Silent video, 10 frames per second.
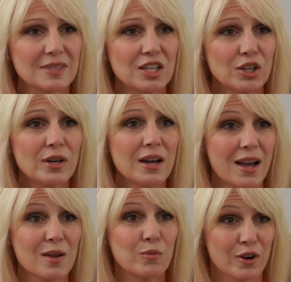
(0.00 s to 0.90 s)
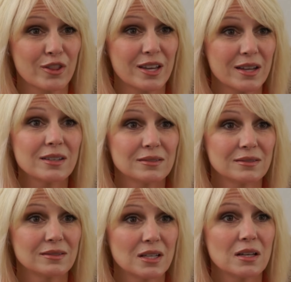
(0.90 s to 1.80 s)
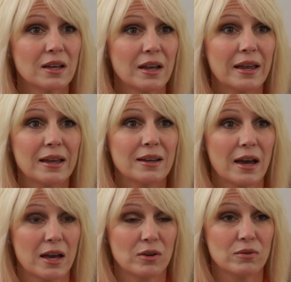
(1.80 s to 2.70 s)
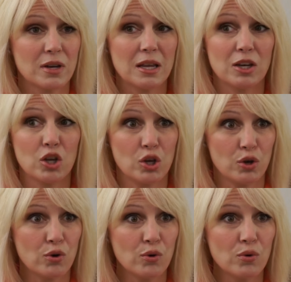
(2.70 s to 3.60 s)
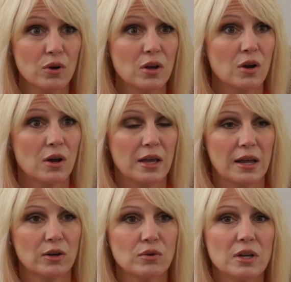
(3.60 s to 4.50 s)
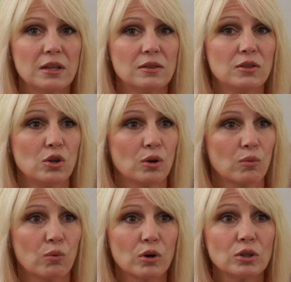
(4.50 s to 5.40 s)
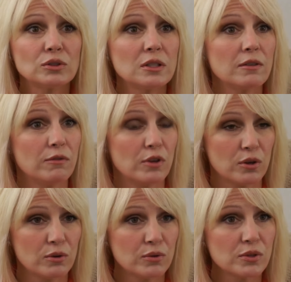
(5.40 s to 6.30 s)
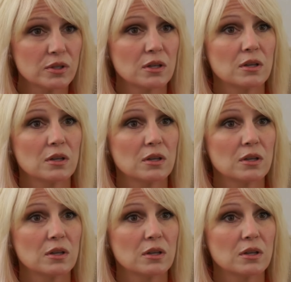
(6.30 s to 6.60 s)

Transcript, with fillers: you know what, I am worthy, and I don't need you, and I don't need your worldly views